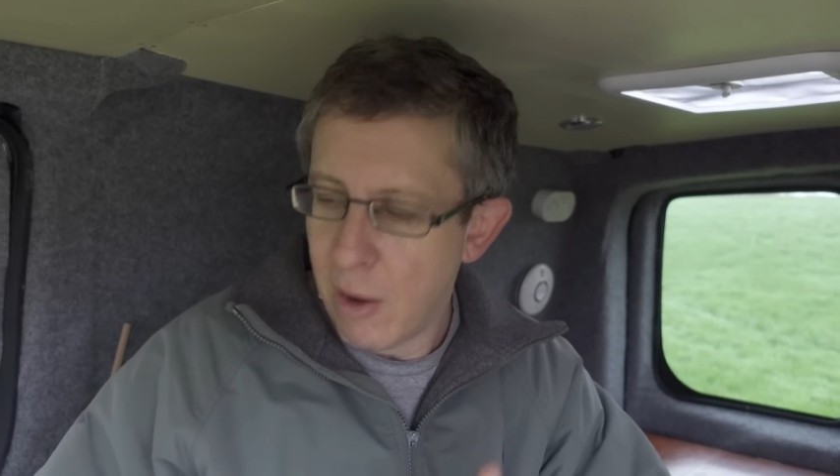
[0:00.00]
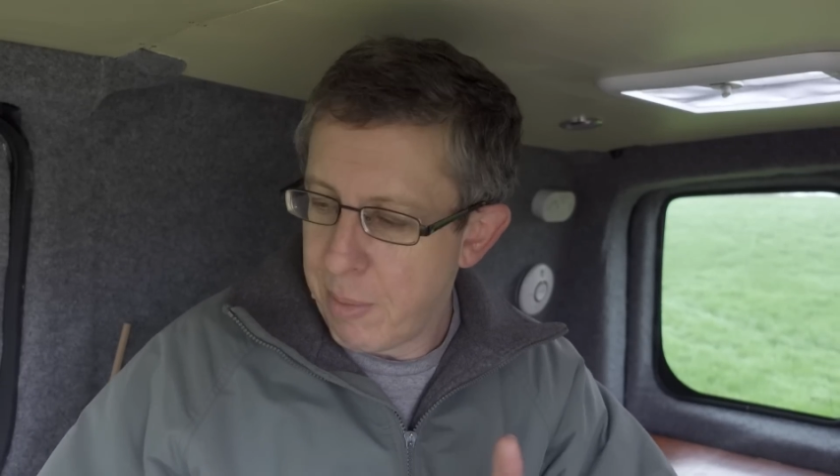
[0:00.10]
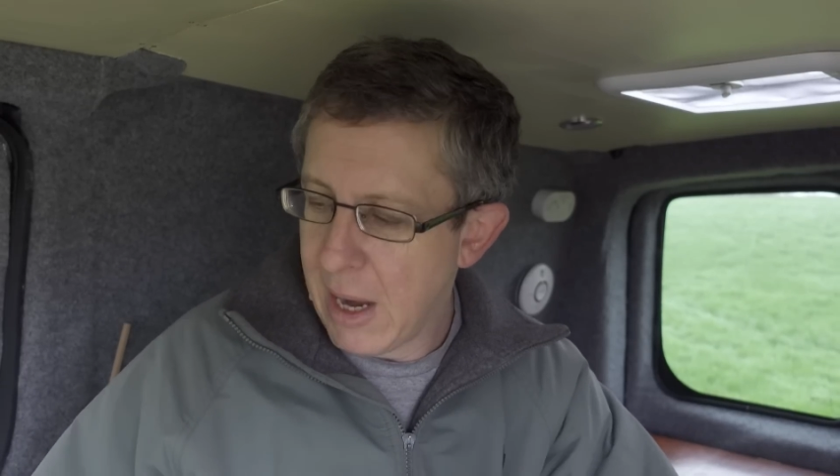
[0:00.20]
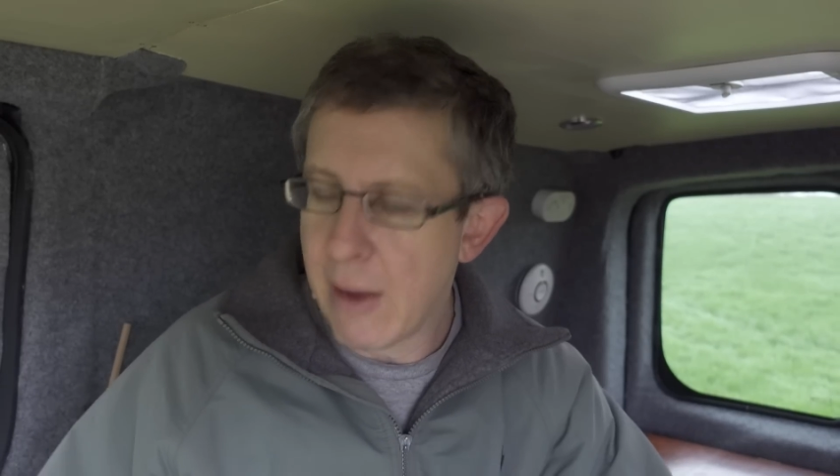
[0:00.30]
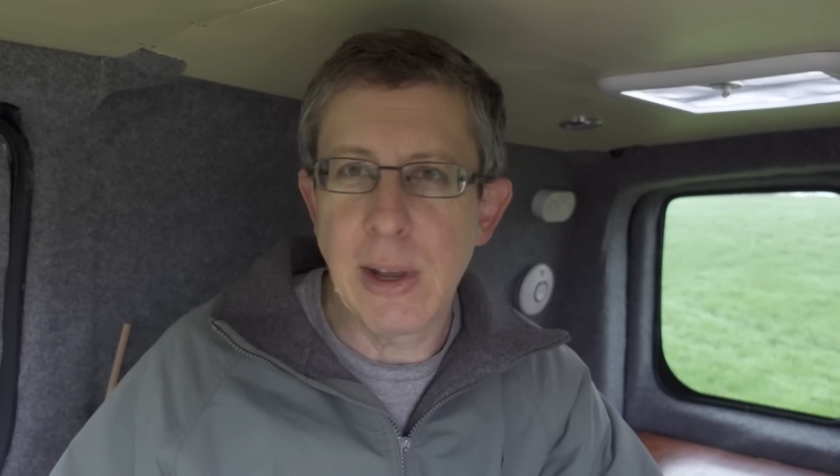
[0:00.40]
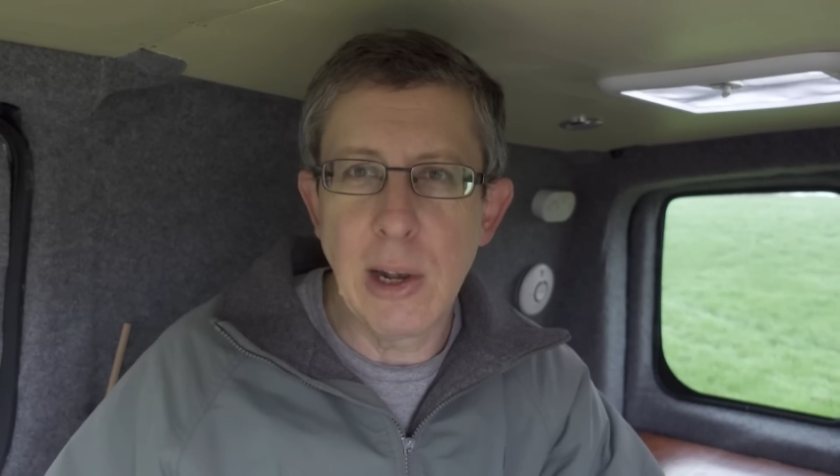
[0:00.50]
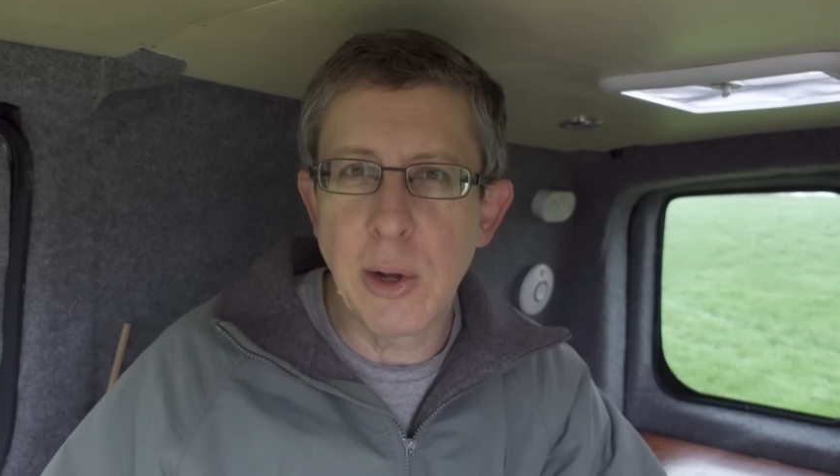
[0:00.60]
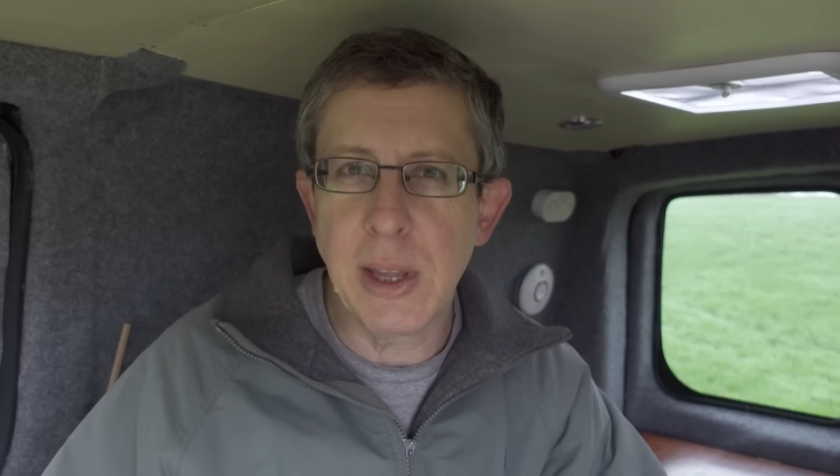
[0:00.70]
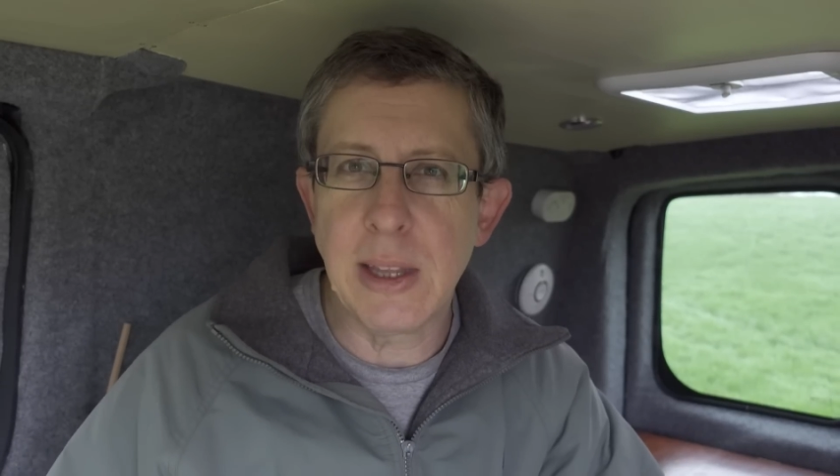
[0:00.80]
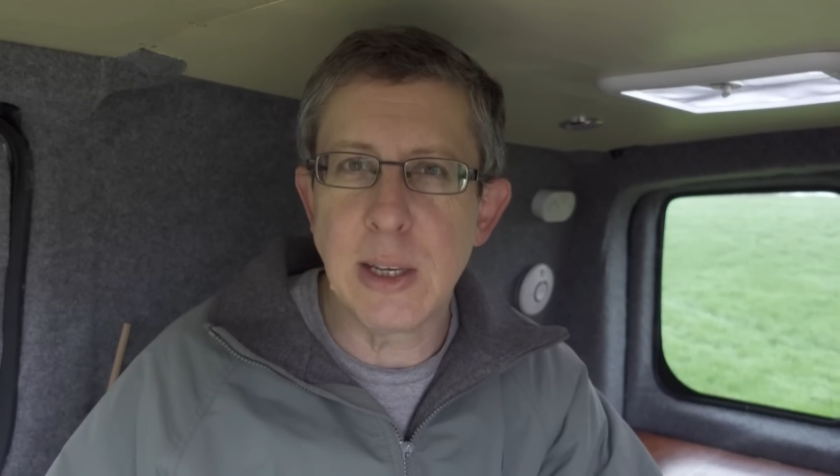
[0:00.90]
I've been having a look
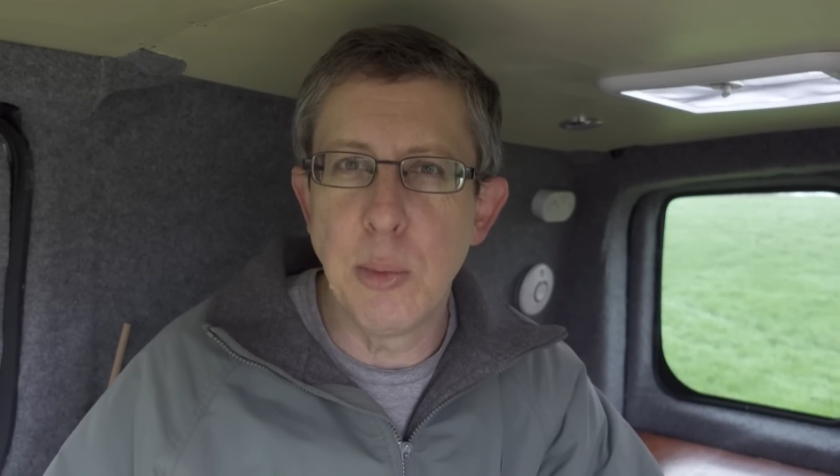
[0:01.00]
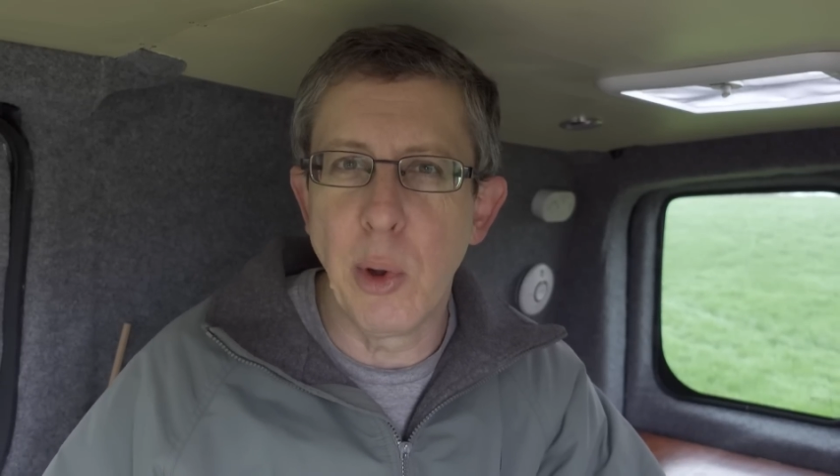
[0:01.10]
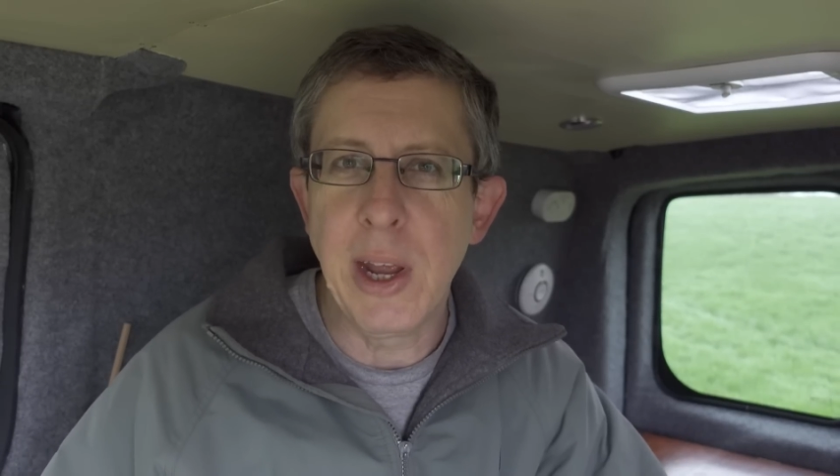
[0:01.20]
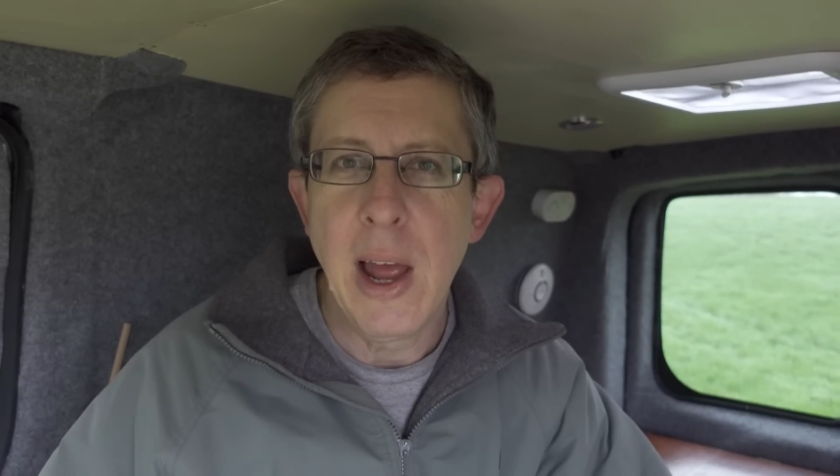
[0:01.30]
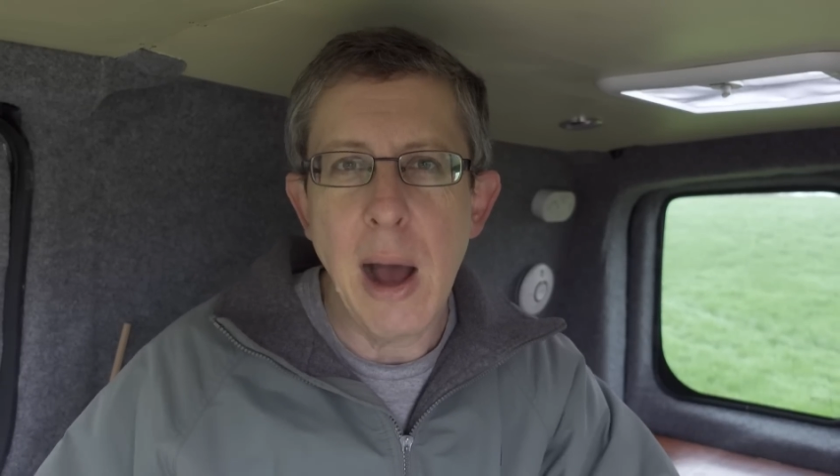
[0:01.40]
at that this morning,